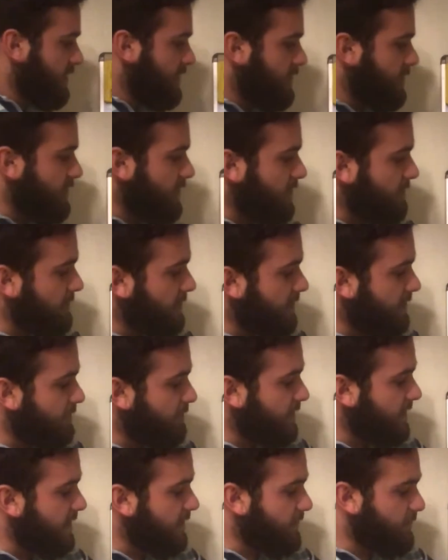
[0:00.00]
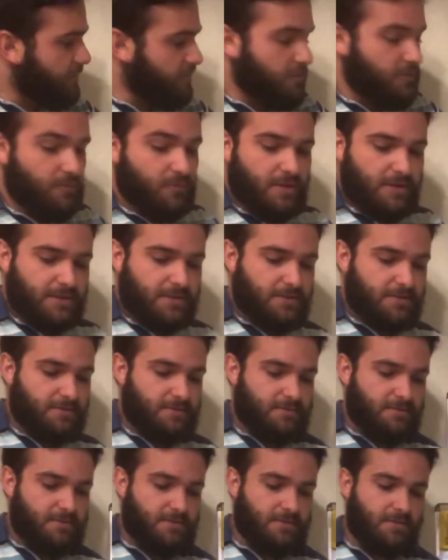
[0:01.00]
So I'm going to play it through once
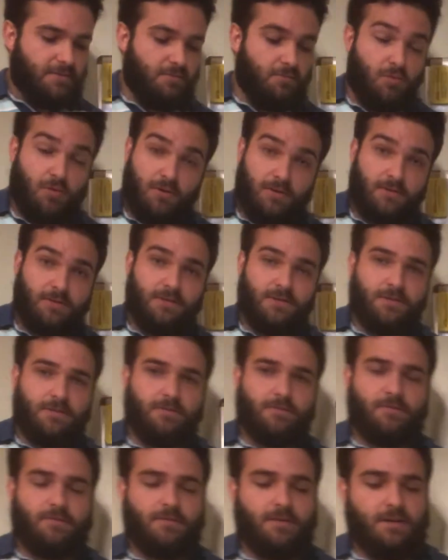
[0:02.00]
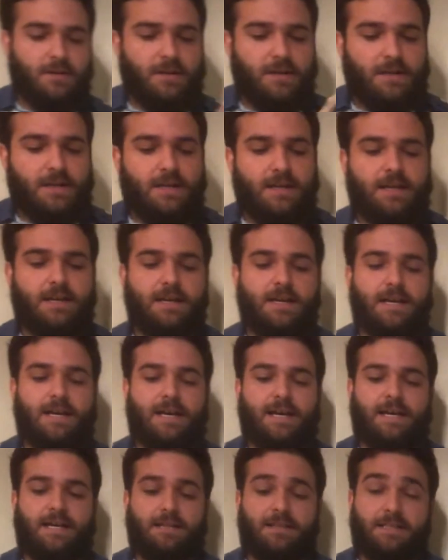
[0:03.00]
more.
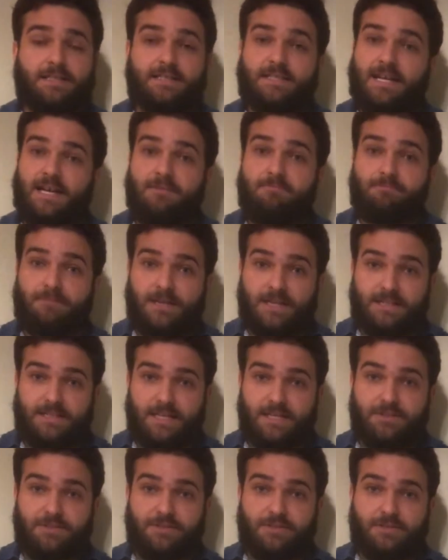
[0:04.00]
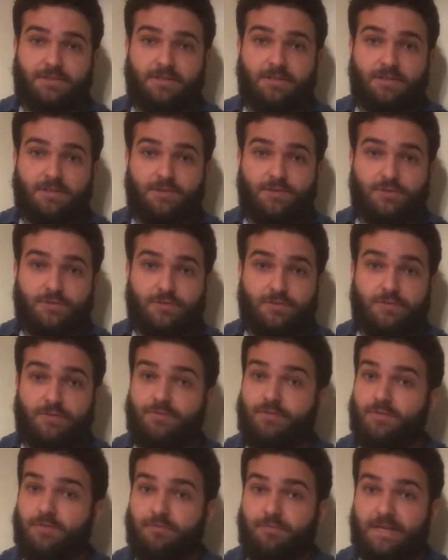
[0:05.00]
And this time pay attention to
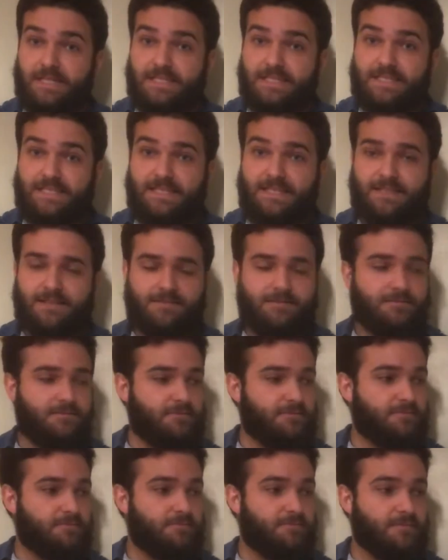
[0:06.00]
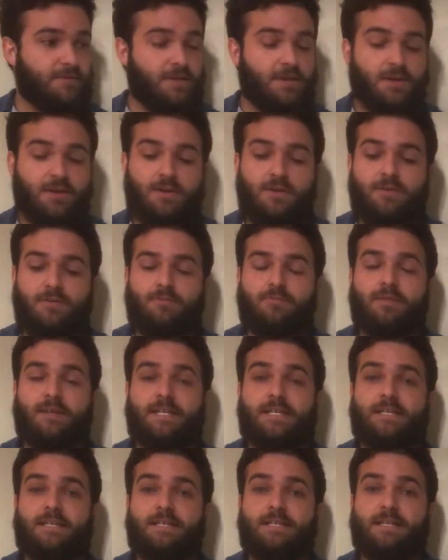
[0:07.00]
my sticking. Ready?
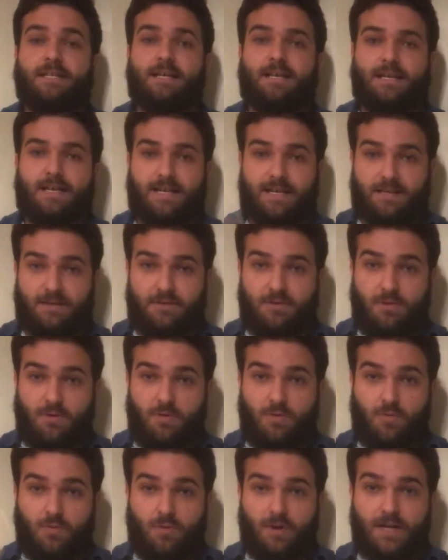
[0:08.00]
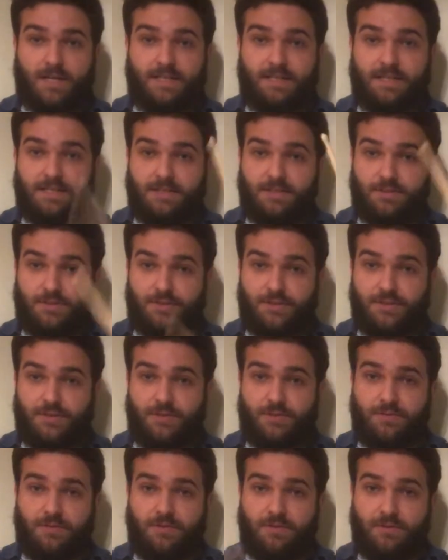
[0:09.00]
And 1,
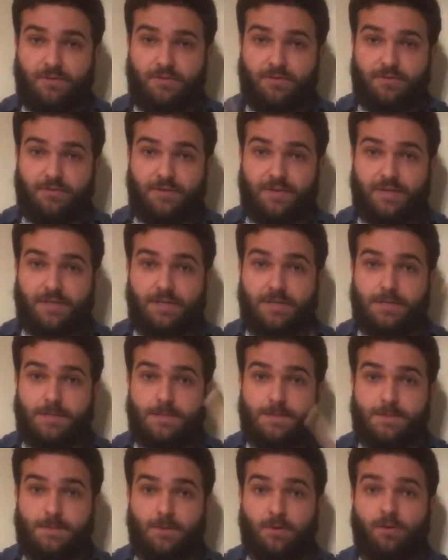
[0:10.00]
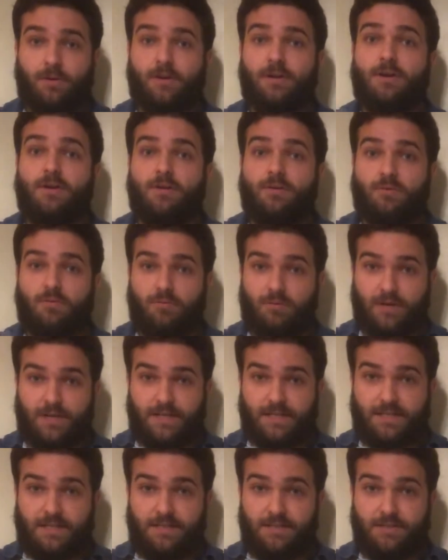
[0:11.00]
2, 3, 4. 1,
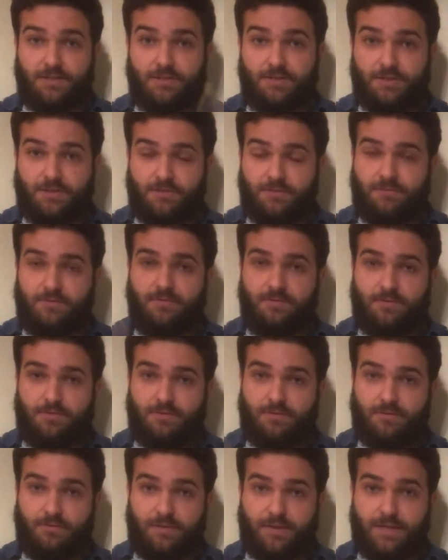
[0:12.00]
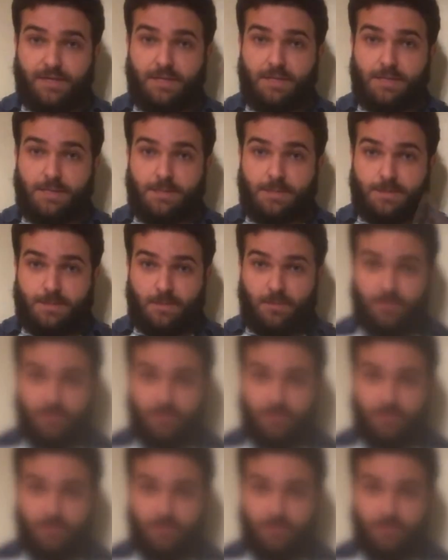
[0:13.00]
2, 3, 4.